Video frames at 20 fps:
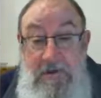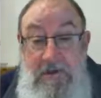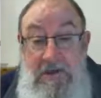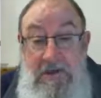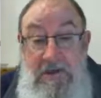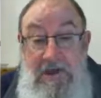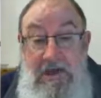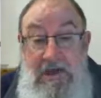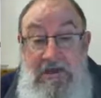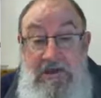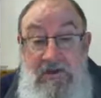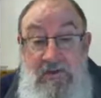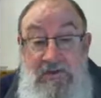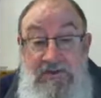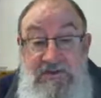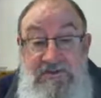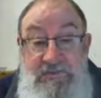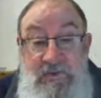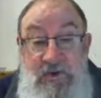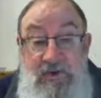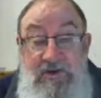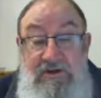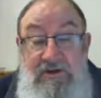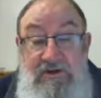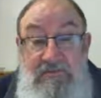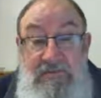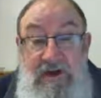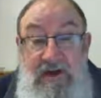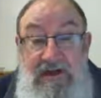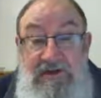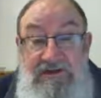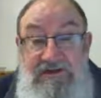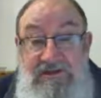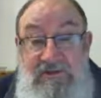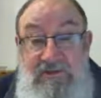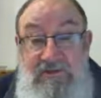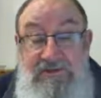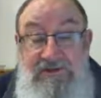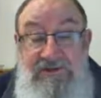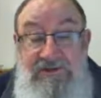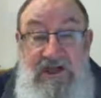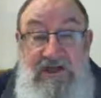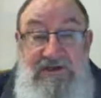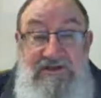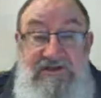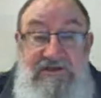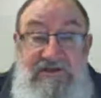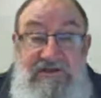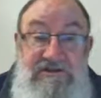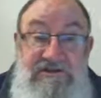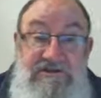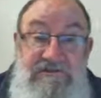and to respond to pastoral challenges.